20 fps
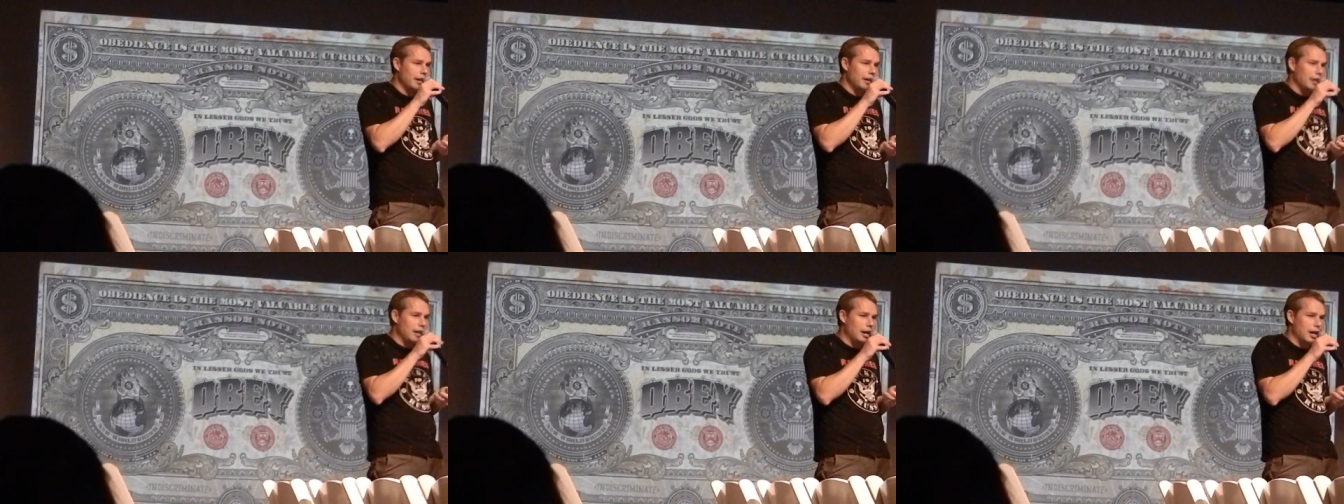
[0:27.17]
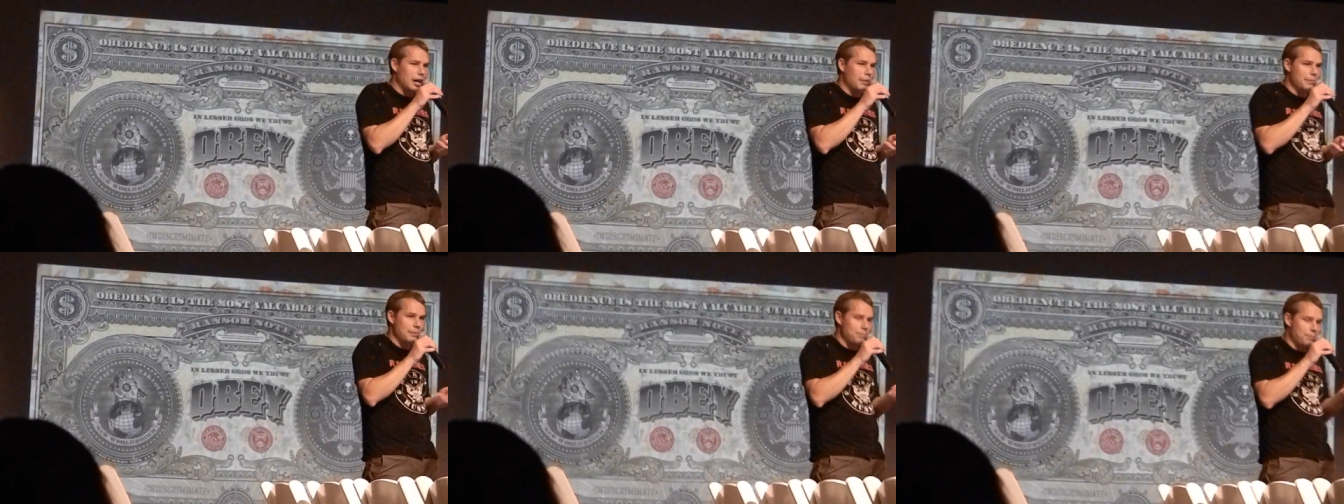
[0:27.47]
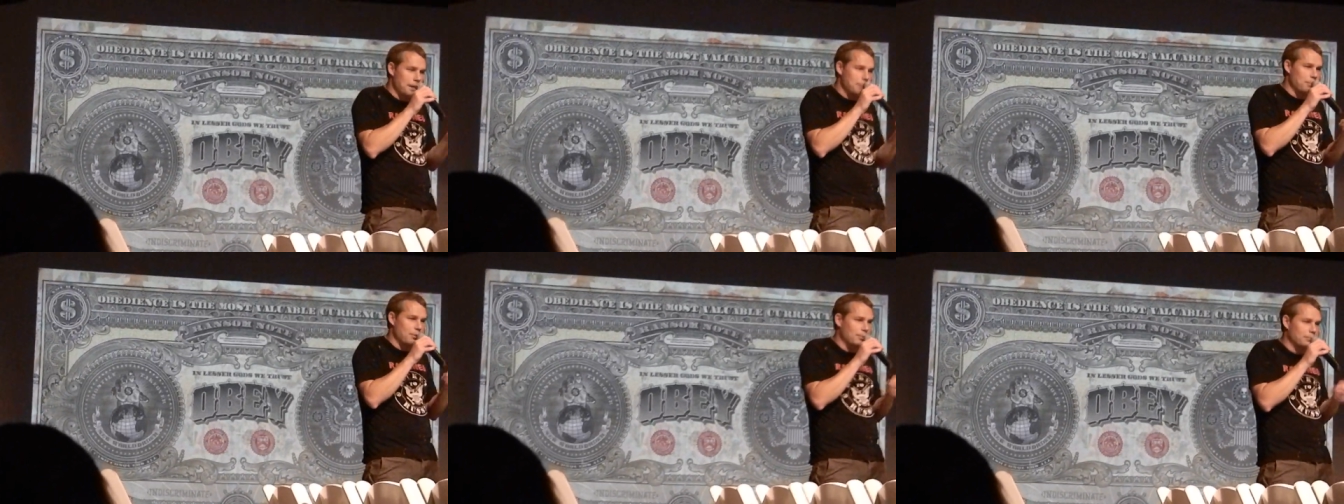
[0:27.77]
and
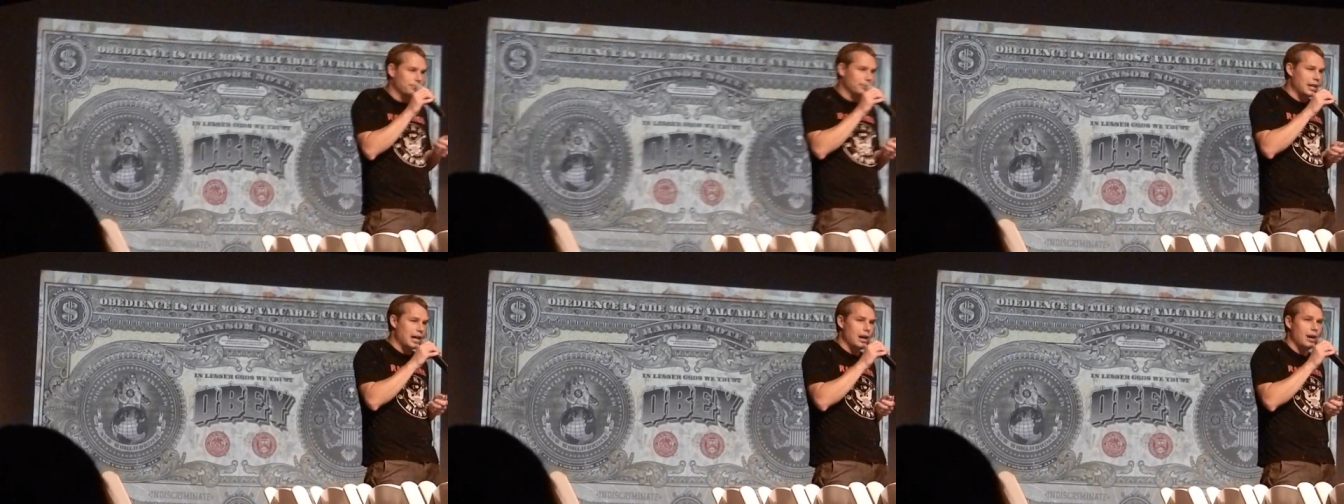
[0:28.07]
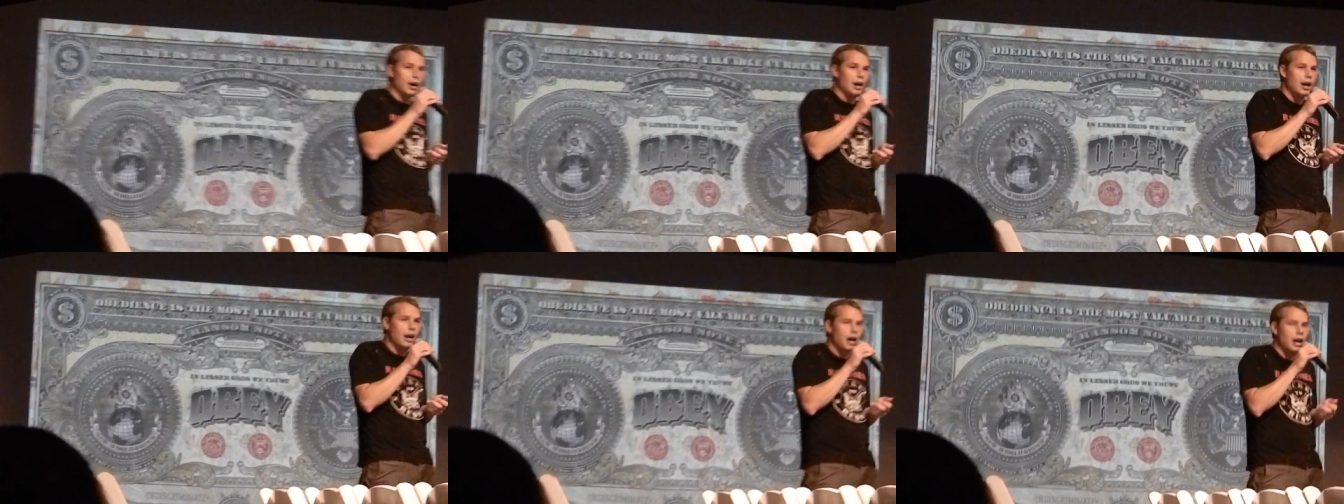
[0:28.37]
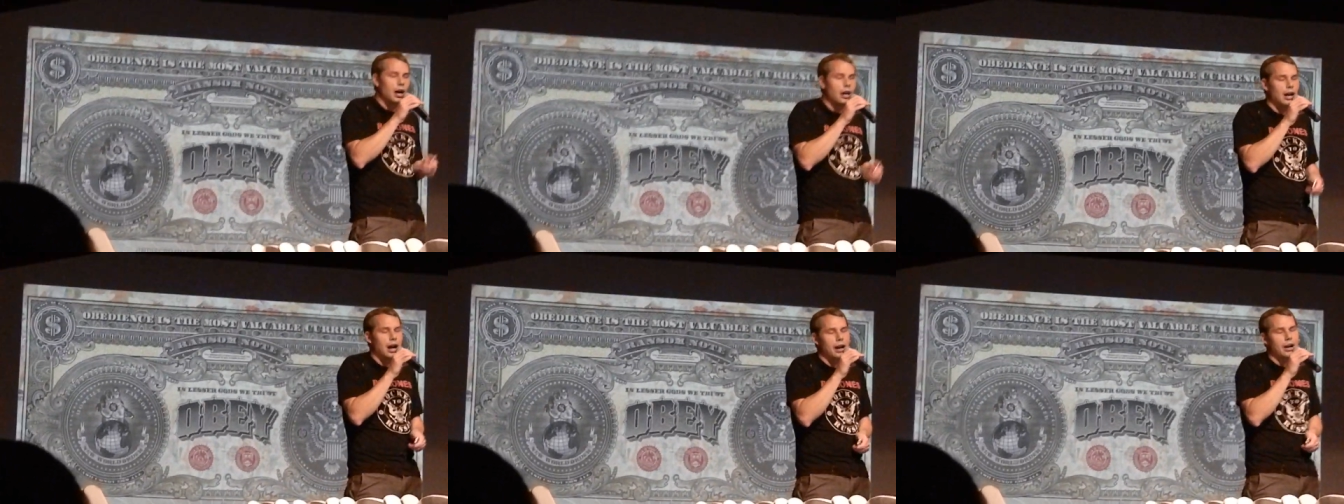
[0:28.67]
people,
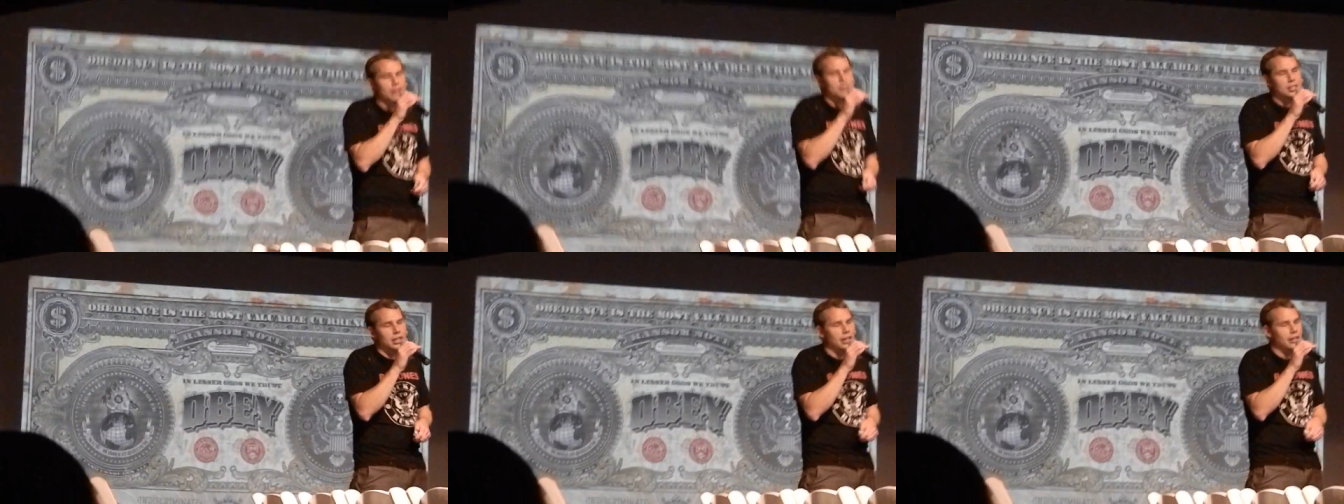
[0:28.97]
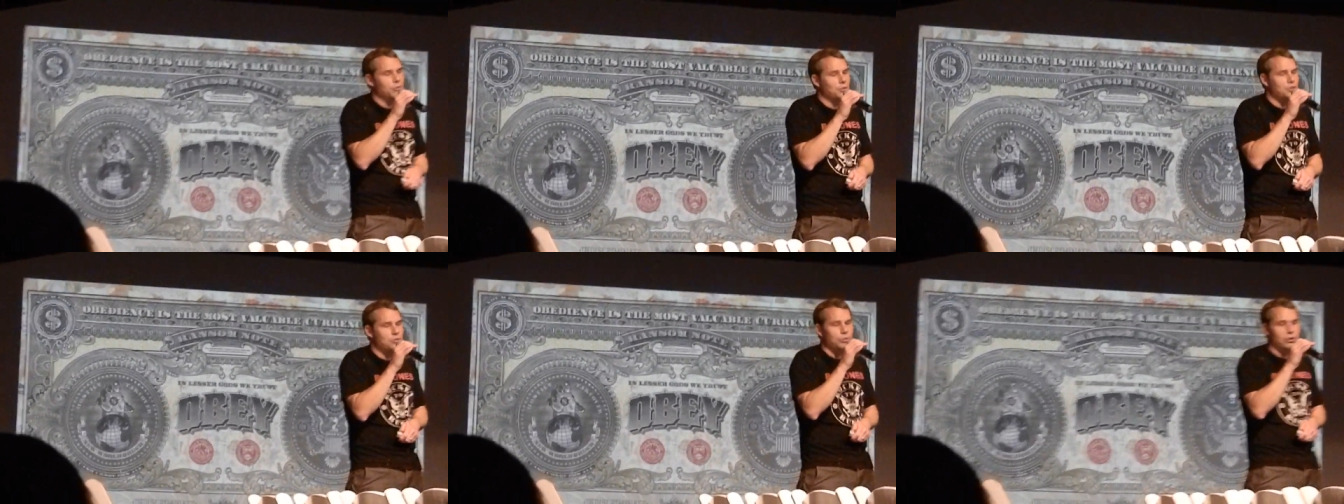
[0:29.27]
it was